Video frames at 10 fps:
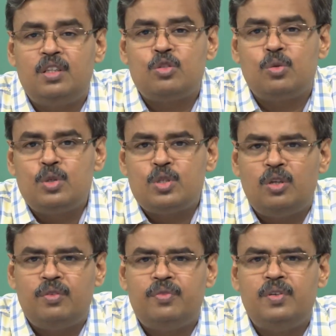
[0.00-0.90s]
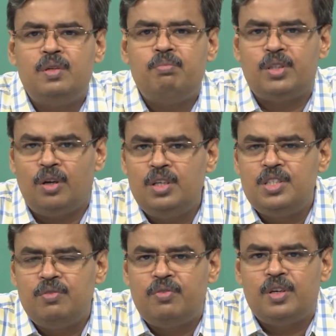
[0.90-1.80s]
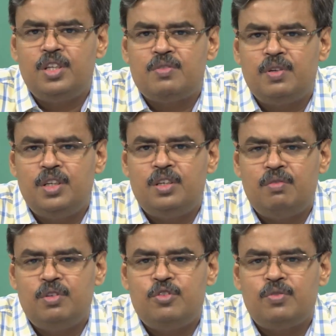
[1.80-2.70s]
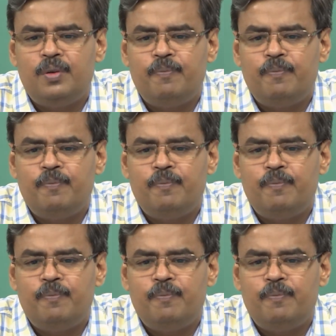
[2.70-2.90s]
the source of pathology for this very individual.